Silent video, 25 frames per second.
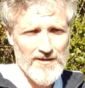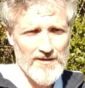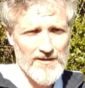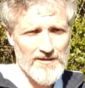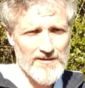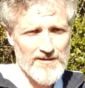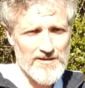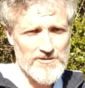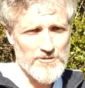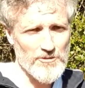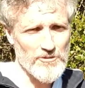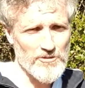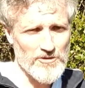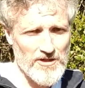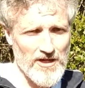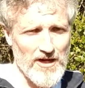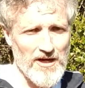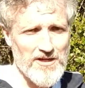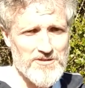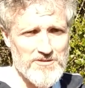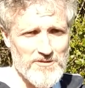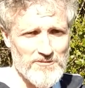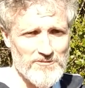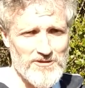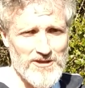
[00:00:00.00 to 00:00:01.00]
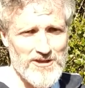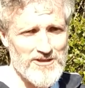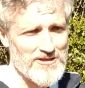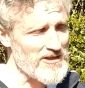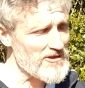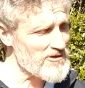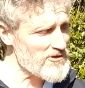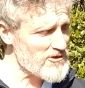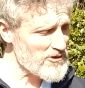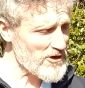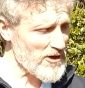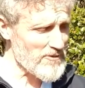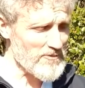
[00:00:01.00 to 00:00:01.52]
There's all kinds of there's
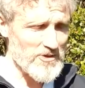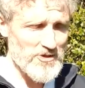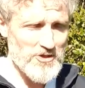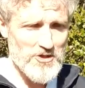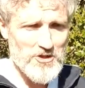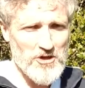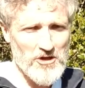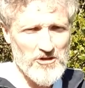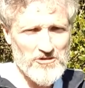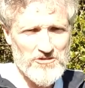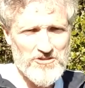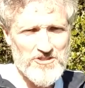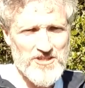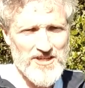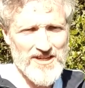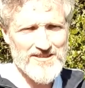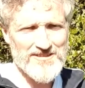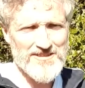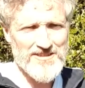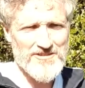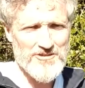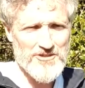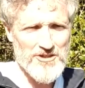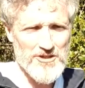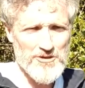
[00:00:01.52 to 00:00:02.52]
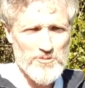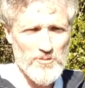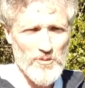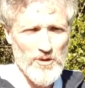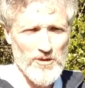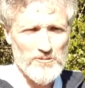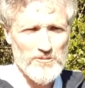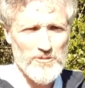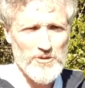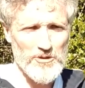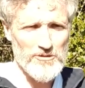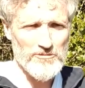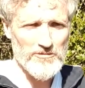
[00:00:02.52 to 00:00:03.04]
so much content in just one
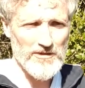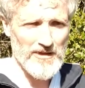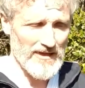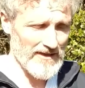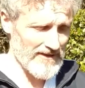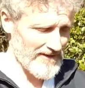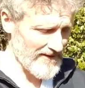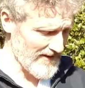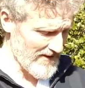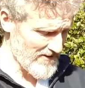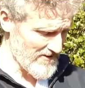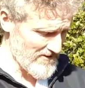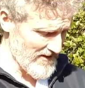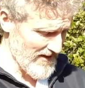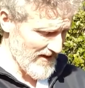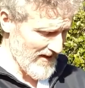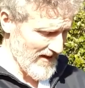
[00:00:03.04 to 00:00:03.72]
move like this.